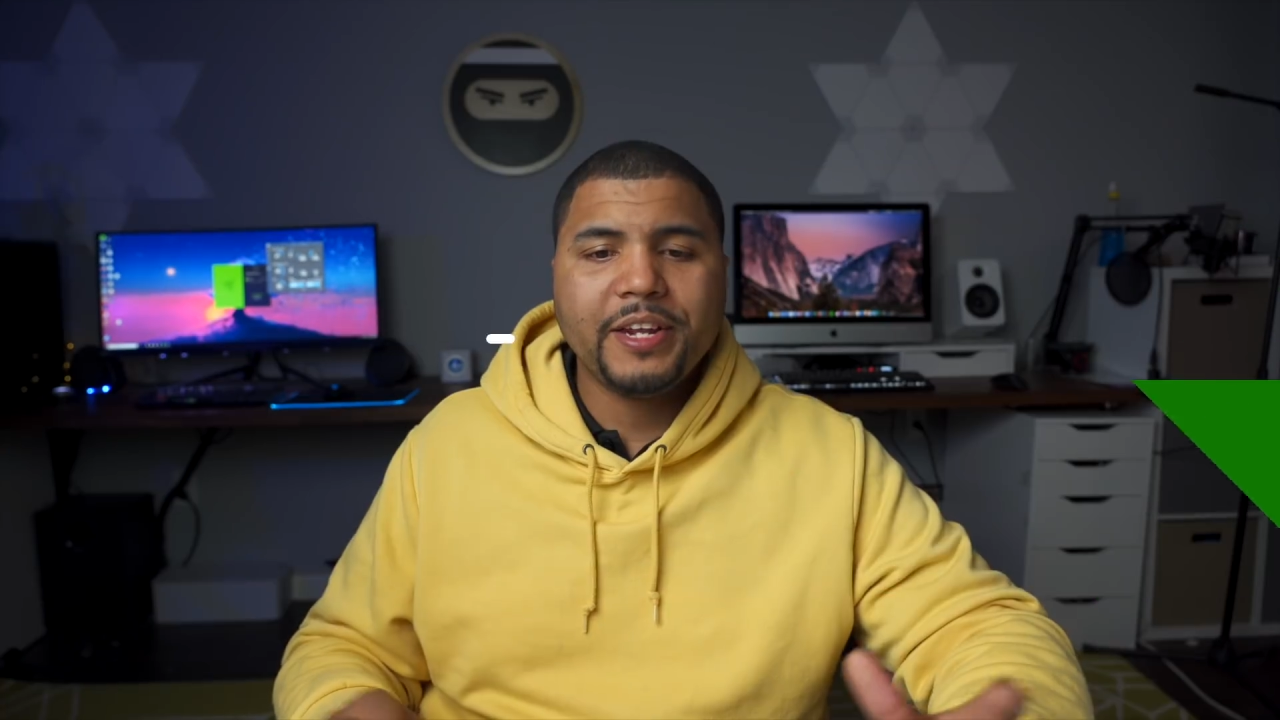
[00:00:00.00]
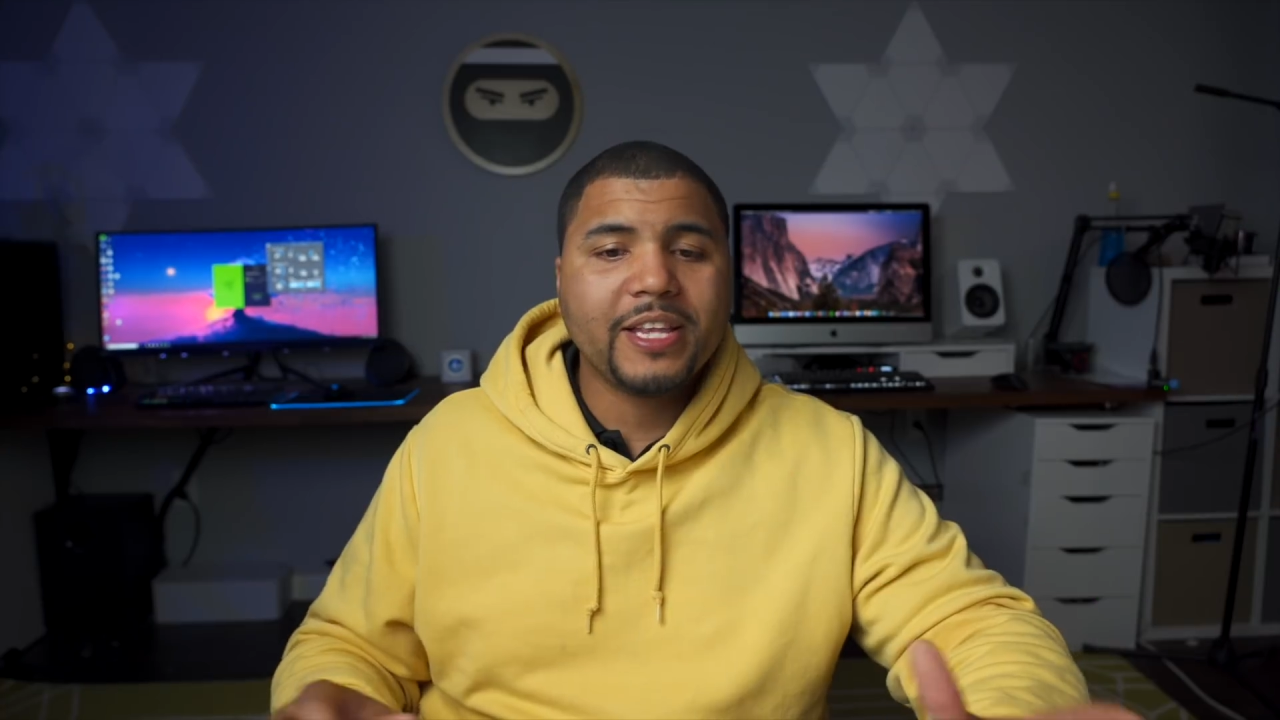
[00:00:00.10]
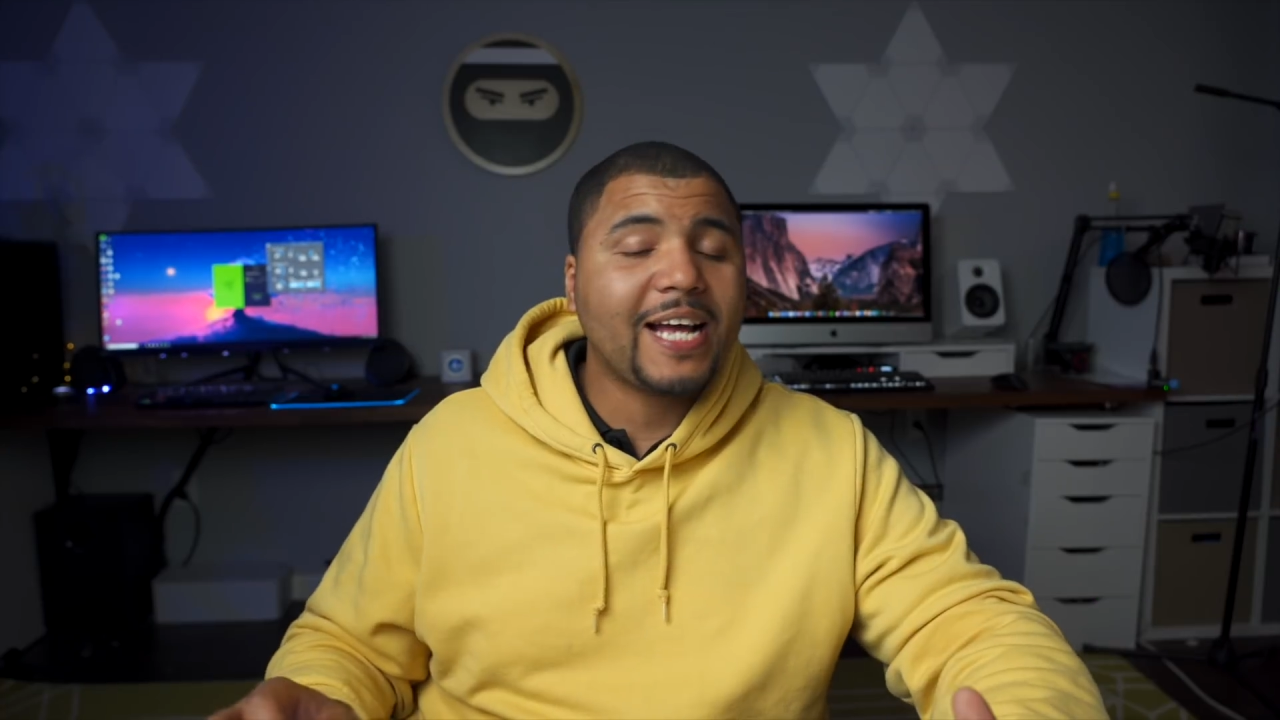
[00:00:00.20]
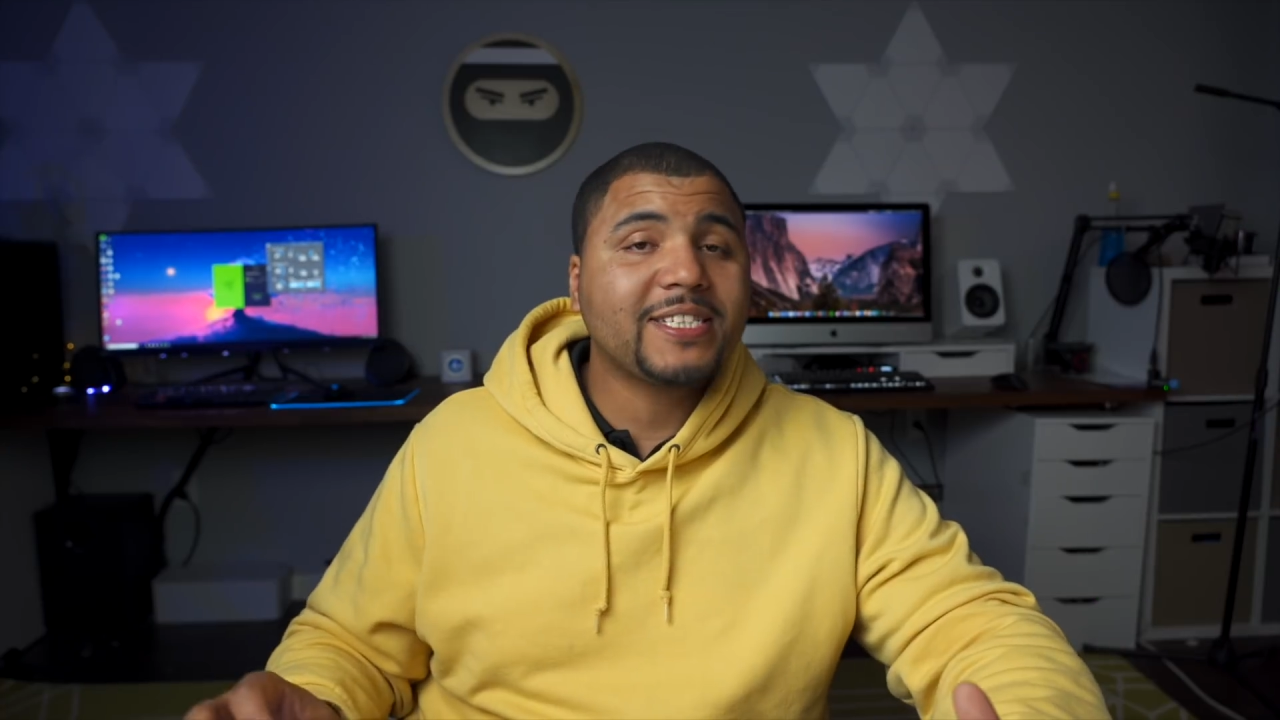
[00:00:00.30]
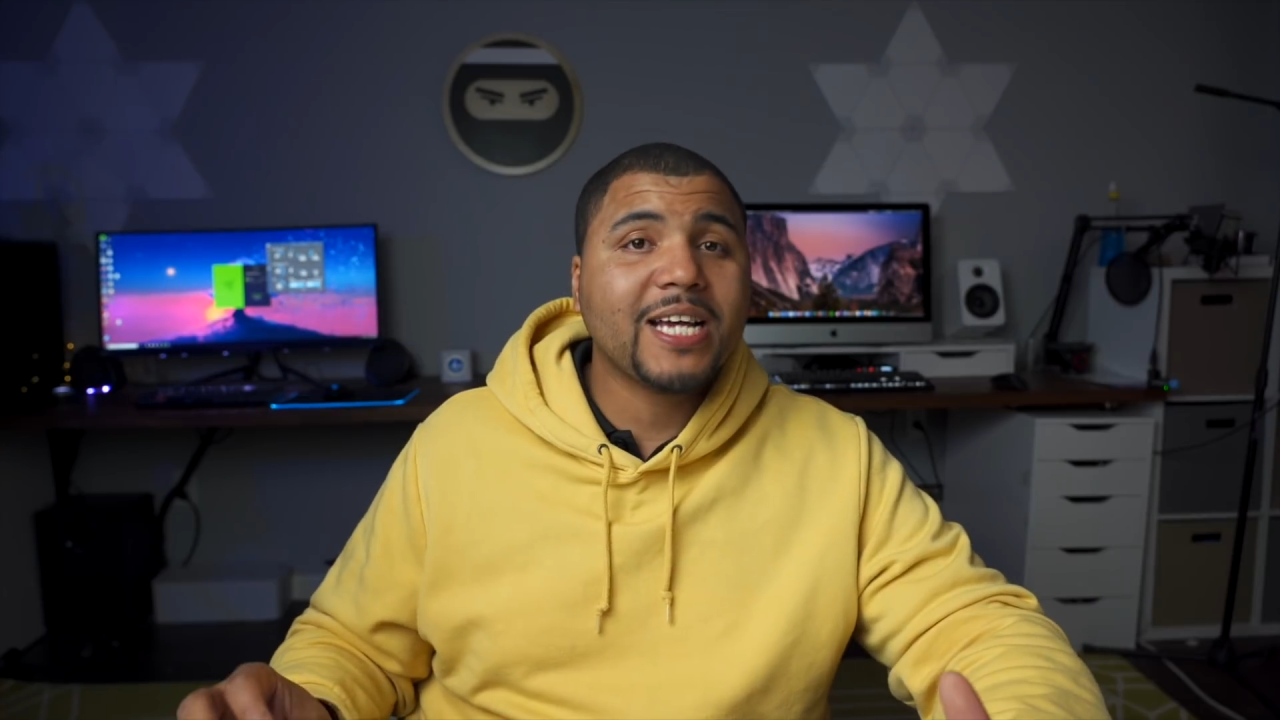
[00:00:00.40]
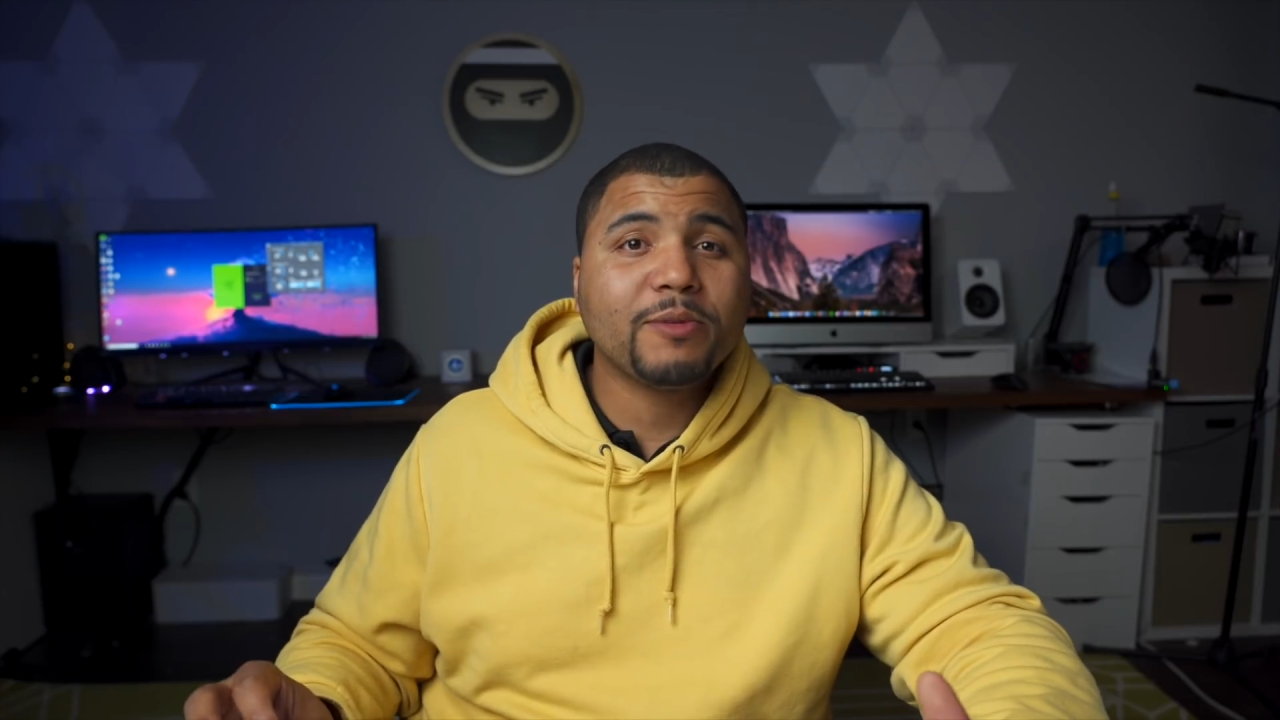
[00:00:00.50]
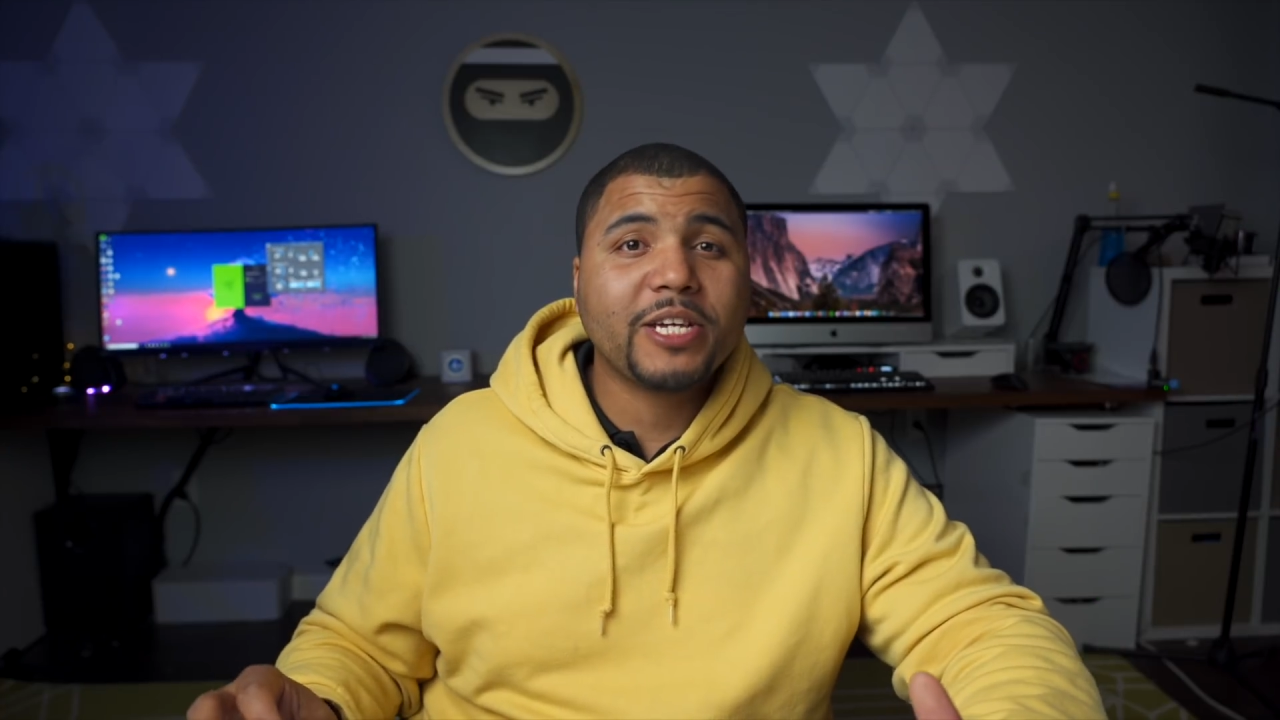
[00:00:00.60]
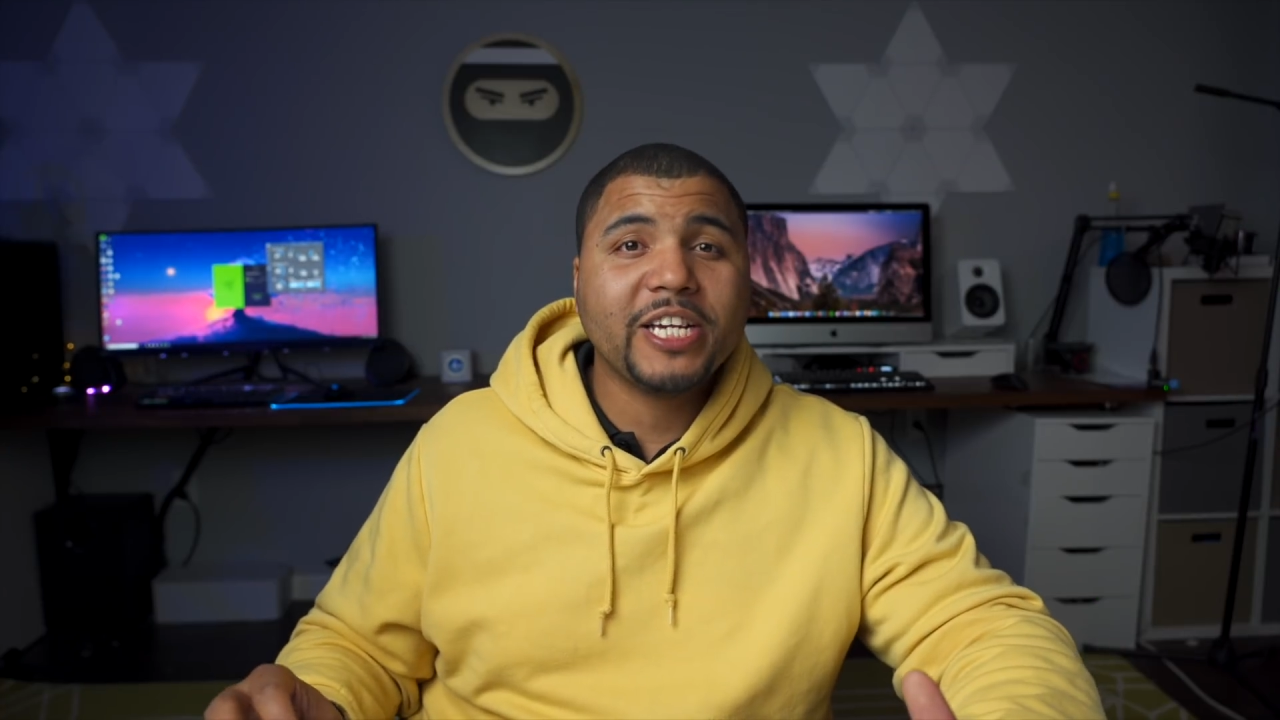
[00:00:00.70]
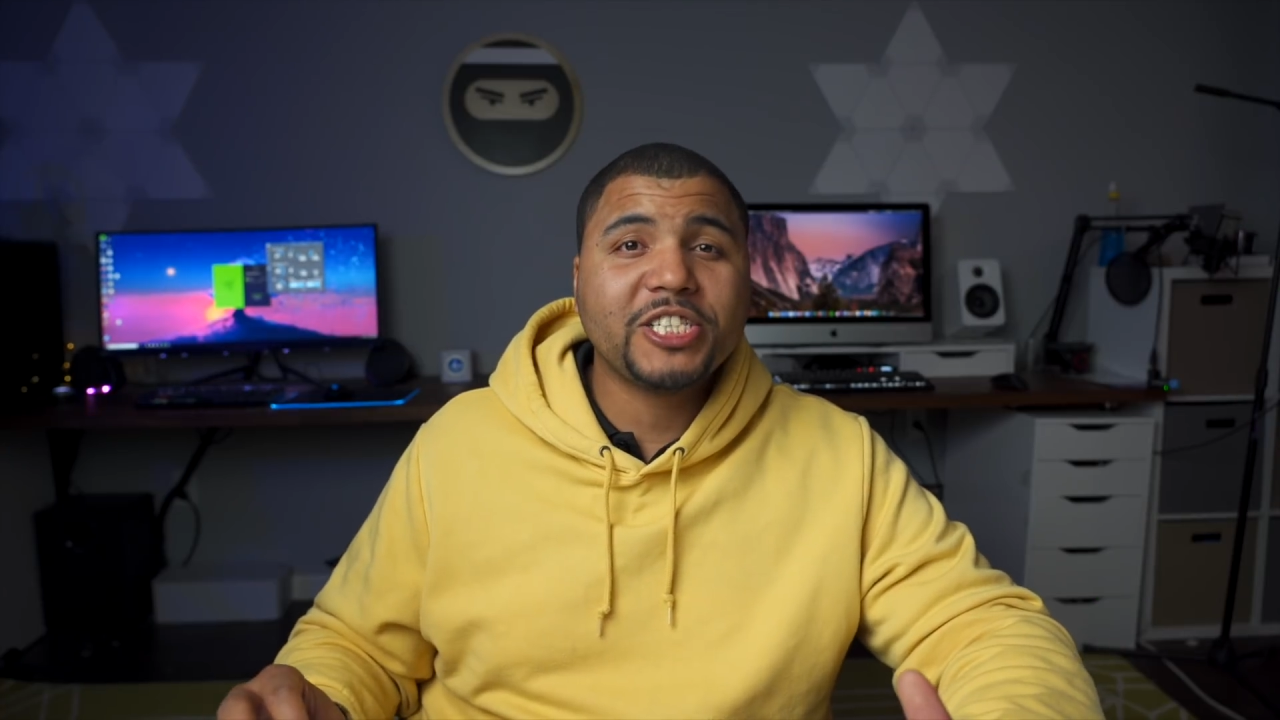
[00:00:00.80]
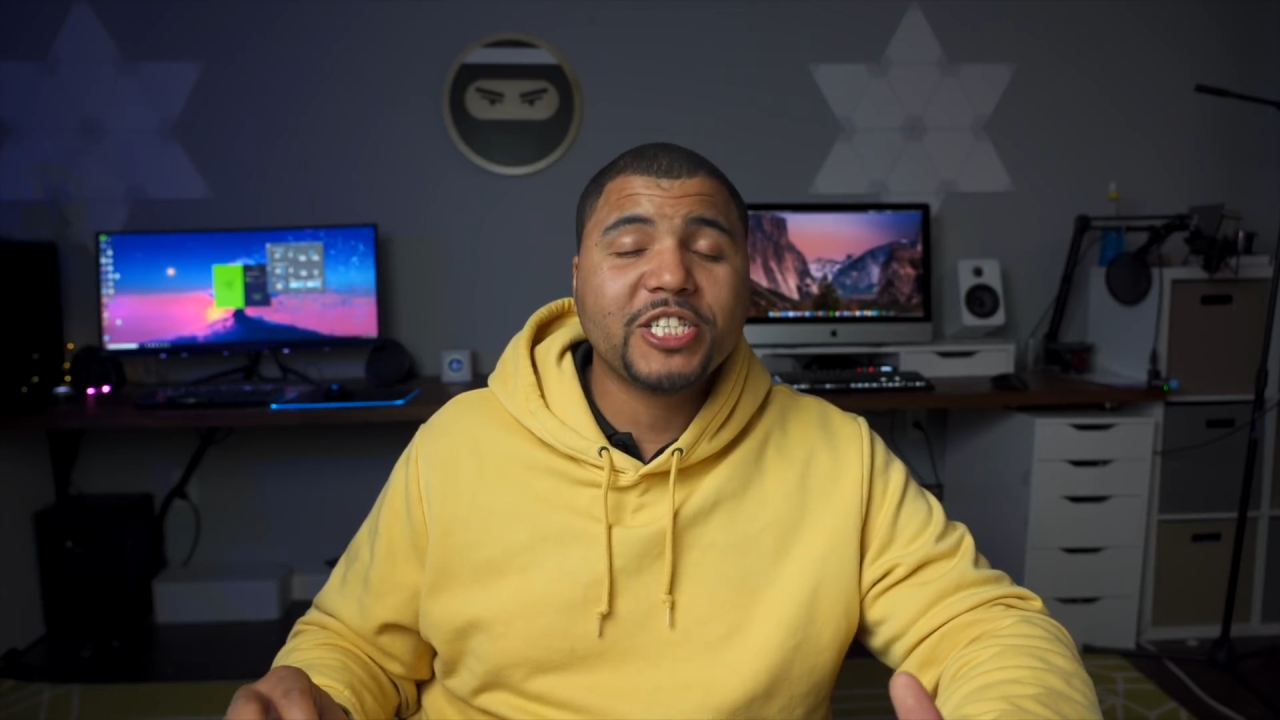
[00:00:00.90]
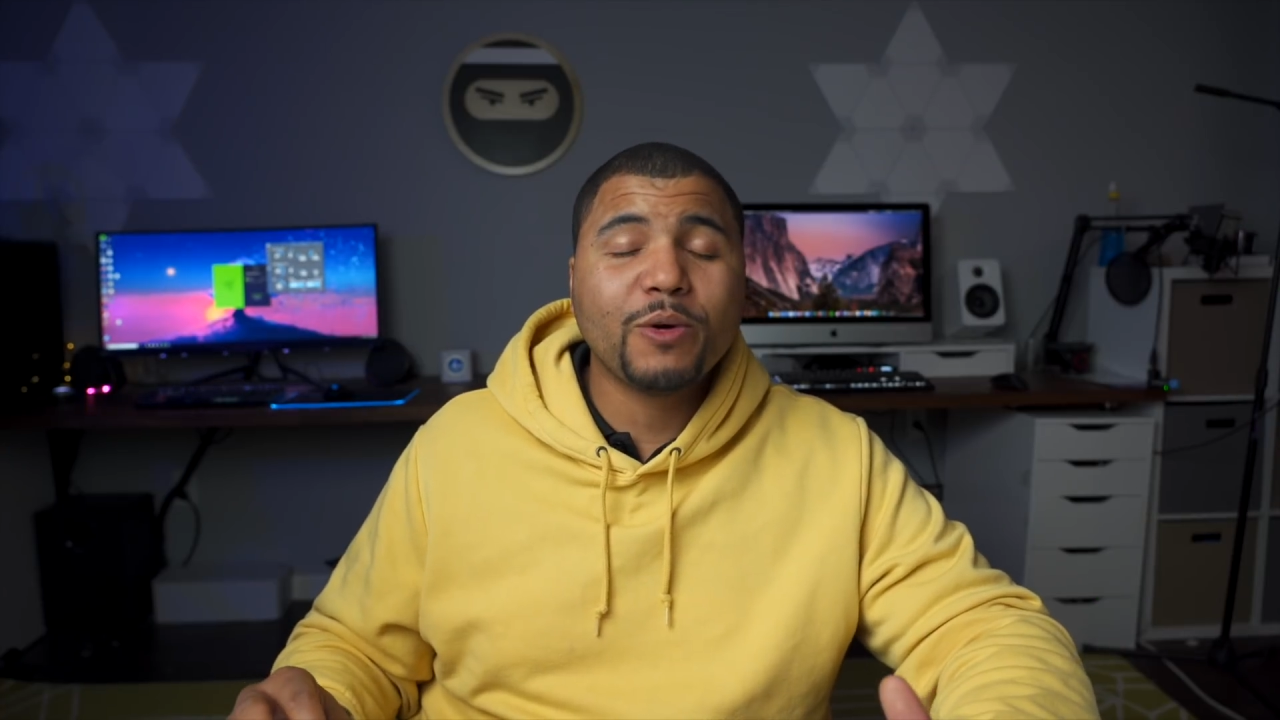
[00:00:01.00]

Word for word: And the last application